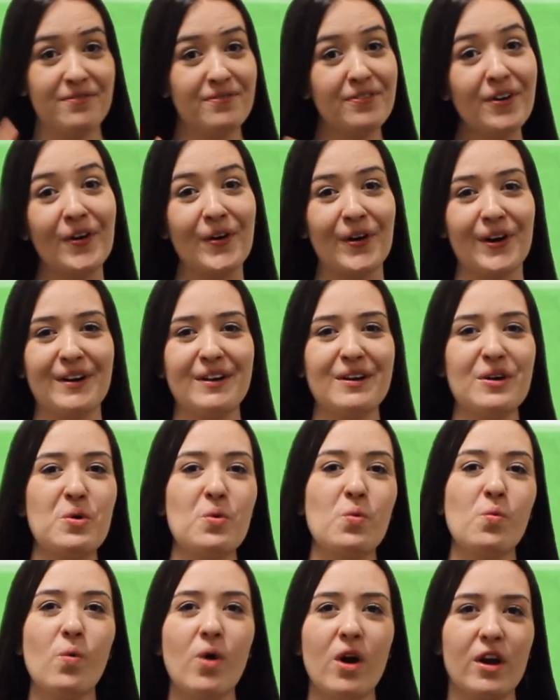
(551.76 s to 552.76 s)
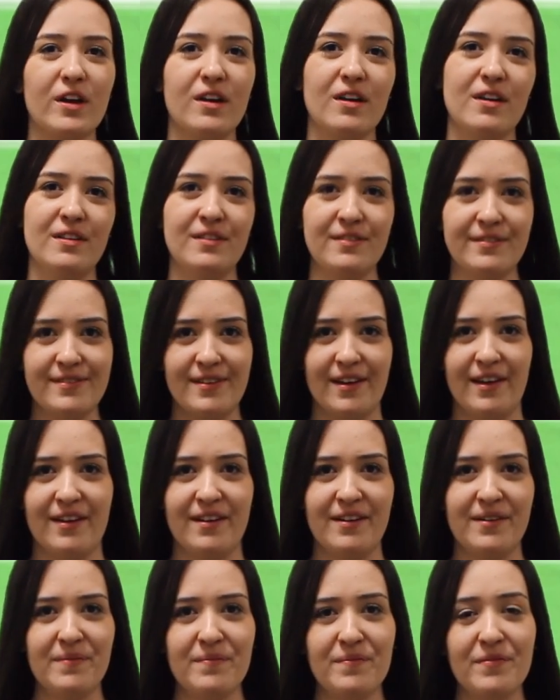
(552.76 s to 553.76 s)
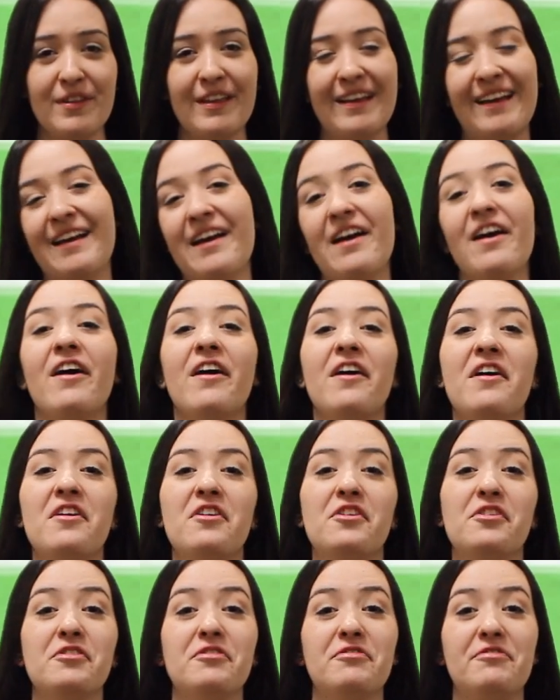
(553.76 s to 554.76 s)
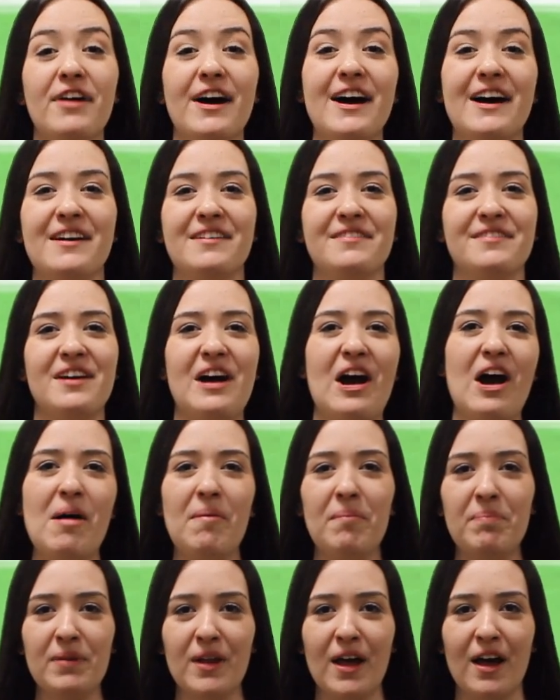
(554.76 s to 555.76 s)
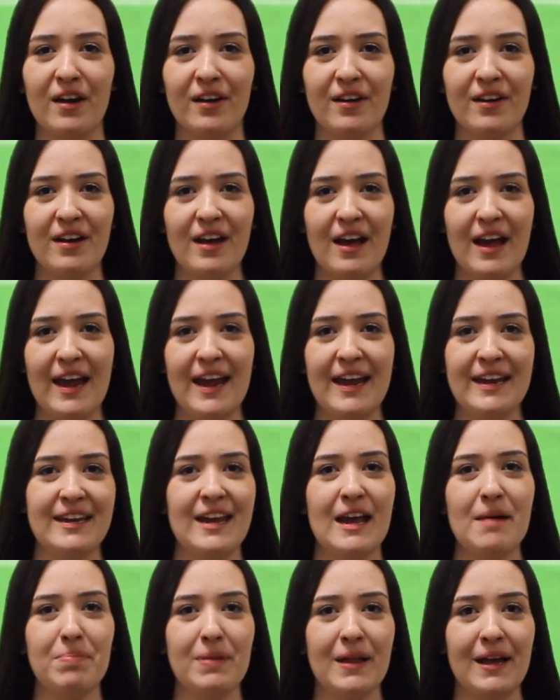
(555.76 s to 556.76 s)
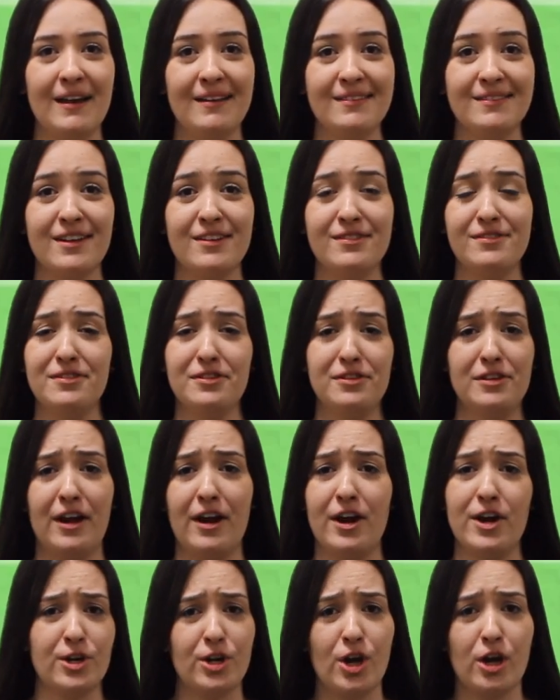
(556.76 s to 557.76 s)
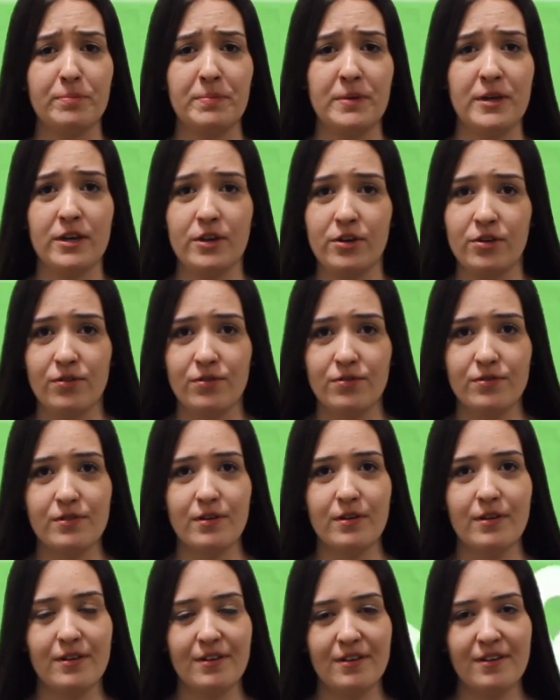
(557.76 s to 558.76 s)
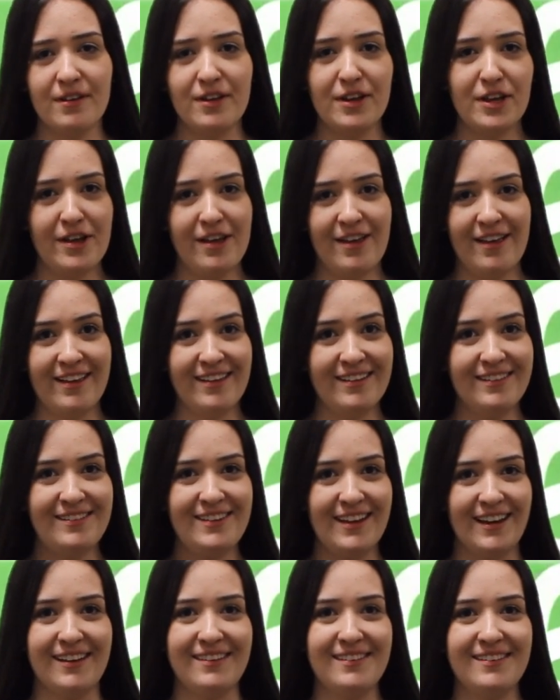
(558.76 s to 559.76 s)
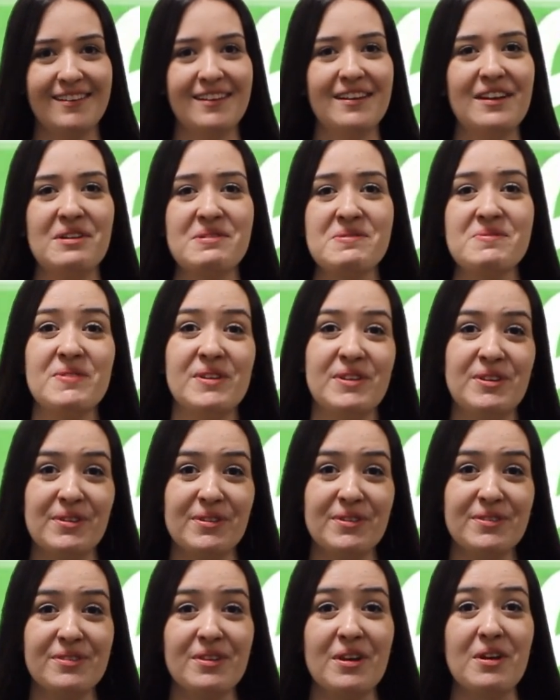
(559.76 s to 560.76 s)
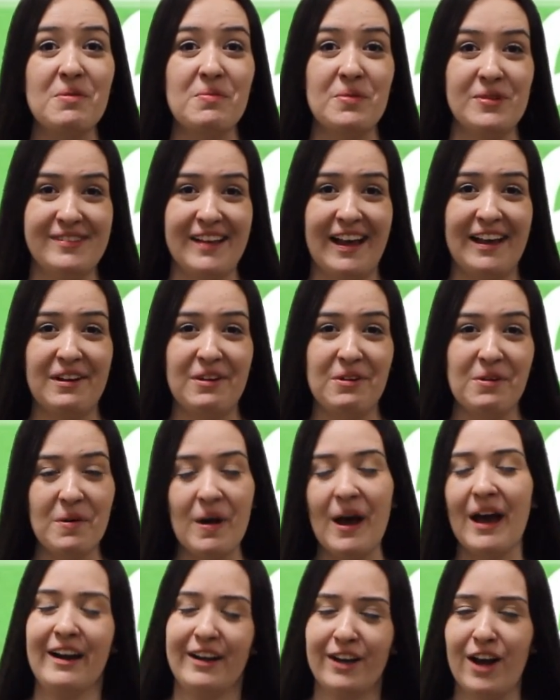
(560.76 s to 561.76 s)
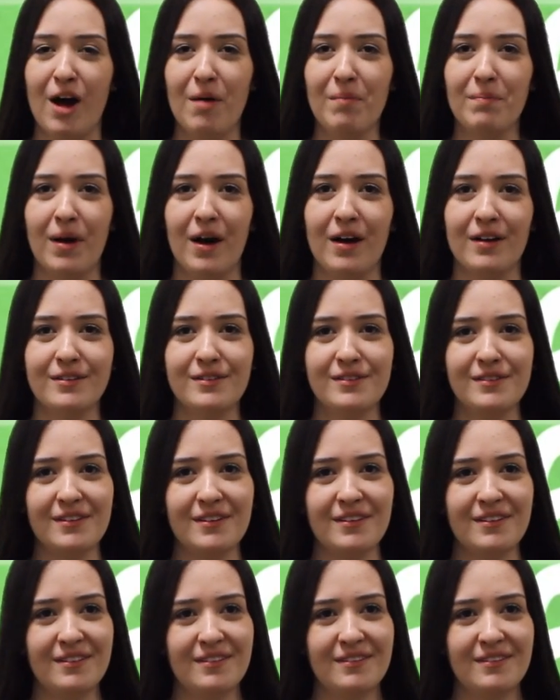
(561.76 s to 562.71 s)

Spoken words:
4. Walk instead. 5. Unplug any appliances that are not being used. 6. Reduce, recycle, and compost.